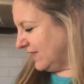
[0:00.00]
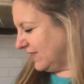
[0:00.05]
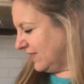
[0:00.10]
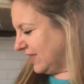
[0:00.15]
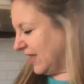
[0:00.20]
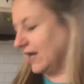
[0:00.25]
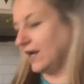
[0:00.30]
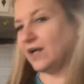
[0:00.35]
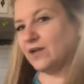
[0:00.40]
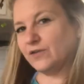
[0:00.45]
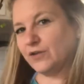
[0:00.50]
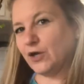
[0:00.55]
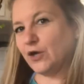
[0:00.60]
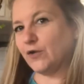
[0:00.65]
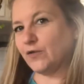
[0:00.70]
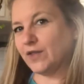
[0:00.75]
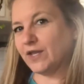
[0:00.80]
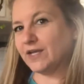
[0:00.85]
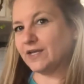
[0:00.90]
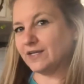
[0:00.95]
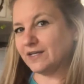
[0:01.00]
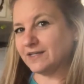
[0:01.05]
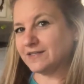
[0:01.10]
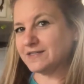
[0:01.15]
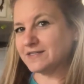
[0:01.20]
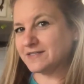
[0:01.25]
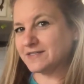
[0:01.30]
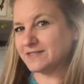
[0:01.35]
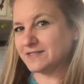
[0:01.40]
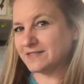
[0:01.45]
then I'll know that
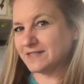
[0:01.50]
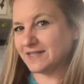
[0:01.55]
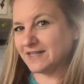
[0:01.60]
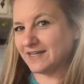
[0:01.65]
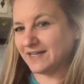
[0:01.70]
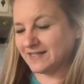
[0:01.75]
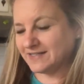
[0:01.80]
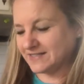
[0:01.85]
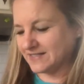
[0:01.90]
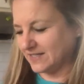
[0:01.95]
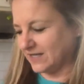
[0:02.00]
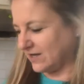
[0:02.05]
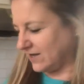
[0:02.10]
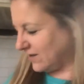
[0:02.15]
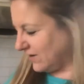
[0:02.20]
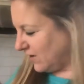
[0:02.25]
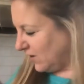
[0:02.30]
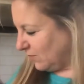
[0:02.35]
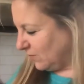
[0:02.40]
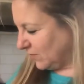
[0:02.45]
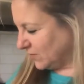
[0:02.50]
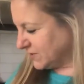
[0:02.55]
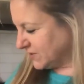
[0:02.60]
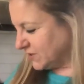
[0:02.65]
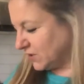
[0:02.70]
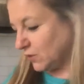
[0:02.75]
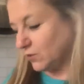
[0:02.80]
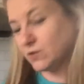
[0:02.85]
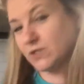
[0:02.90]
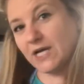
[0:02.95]
it's almost
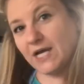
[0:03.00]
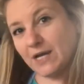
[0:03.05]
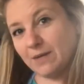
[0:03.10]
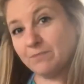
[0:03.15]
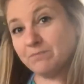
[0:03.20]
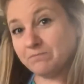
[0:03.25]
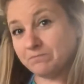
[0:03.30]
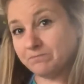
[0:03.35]
dough time.